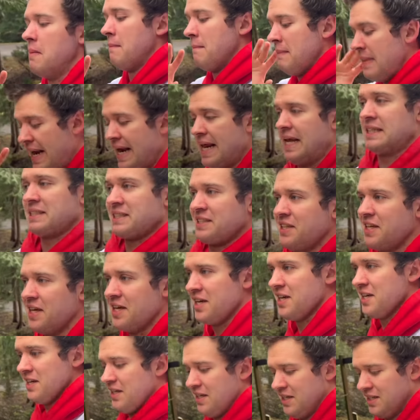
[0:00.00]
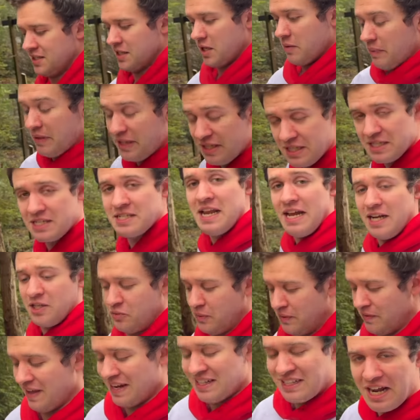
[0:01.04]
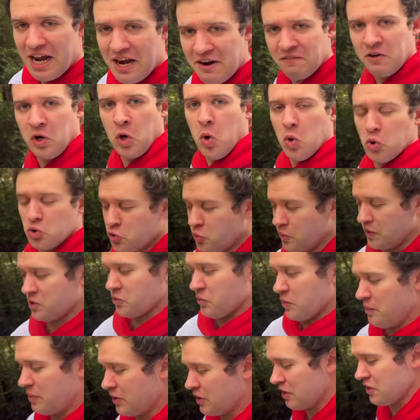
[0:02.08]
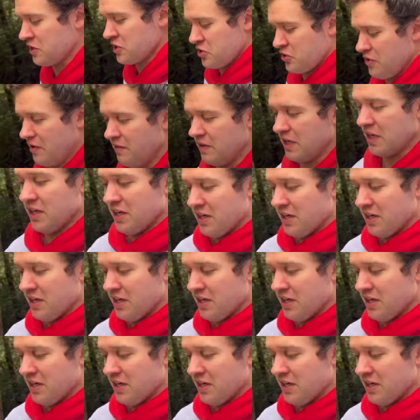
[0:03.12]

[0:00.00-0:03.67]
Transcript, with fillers: minutes to complete this next one. That's kind of a cool twist we put on the trivia.